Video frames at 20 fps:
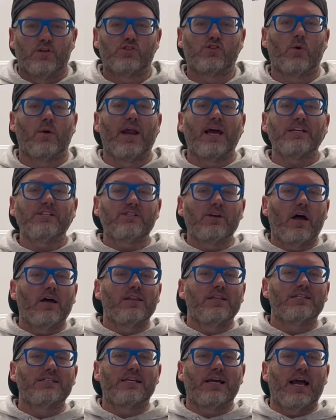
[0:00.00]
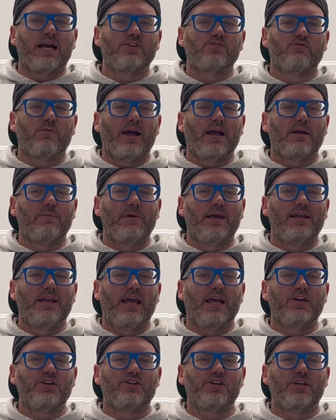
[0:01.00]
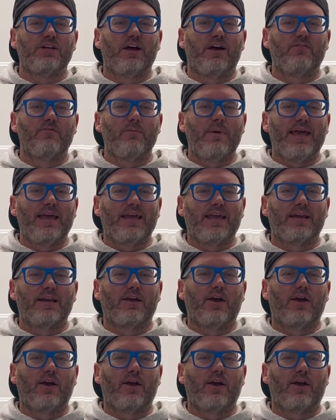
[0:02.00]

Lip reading: So when I saw this guy's recommendation of making